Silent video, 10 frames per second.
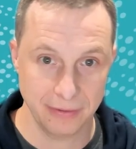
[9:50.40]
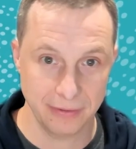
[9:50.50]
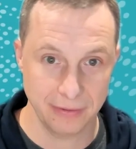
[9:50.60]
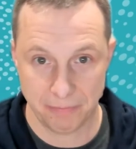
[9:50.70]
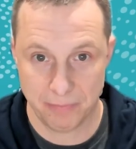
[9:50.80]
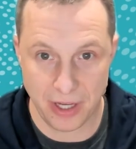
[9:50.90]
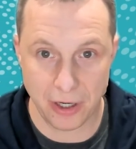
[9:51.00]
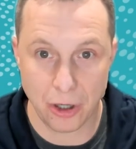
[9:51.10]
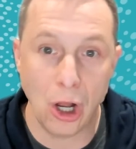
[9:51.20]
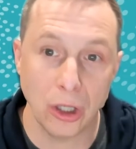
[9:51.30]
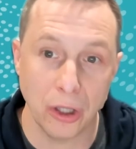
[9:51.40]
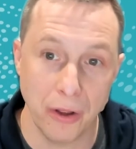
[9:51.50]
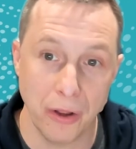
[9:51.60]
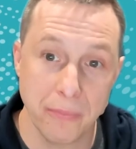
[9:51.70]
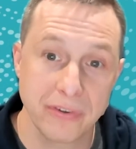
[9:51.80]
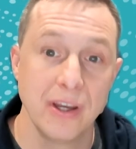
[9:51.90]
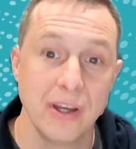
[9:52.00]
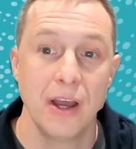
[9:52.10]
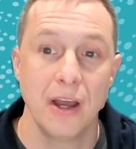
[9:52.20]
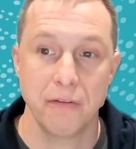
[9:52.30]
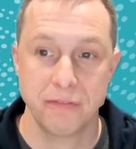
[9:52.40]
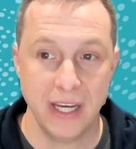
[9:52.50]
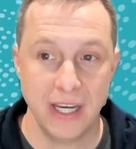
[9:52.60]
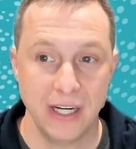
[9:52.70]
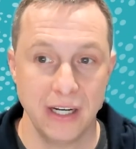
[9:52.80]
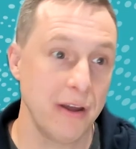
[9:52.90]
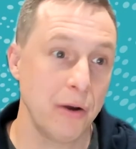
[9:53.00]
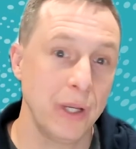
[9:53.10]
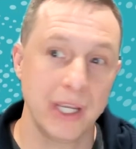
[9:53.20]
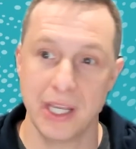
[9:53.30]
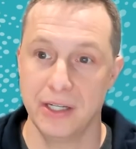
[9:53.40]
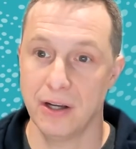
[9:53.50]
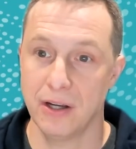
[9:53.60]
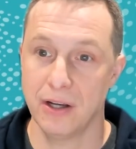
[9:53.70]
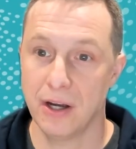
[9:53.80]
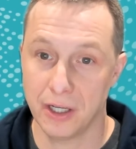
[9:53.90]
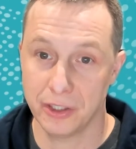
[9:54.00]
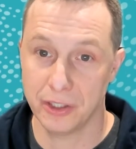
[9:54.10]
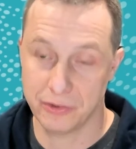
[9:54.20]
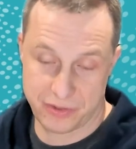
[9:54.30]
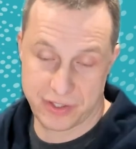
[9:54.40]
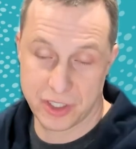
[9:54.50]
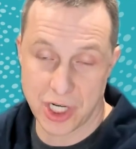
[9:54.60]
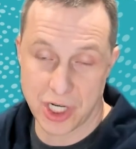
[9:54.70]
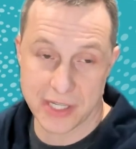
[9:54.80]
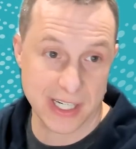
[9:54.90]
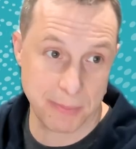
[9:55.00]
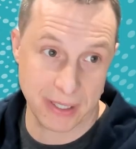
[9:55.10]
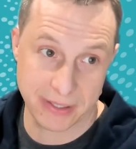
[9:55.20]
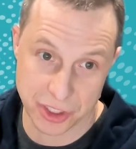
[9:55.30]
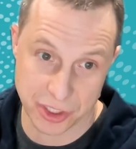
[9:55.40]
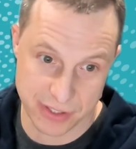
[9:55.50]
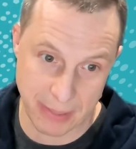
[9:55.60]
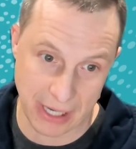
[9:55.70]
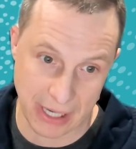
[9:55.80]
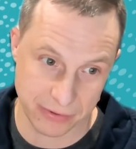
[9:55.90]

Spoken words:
like think columns of data that we can suggest expectations about.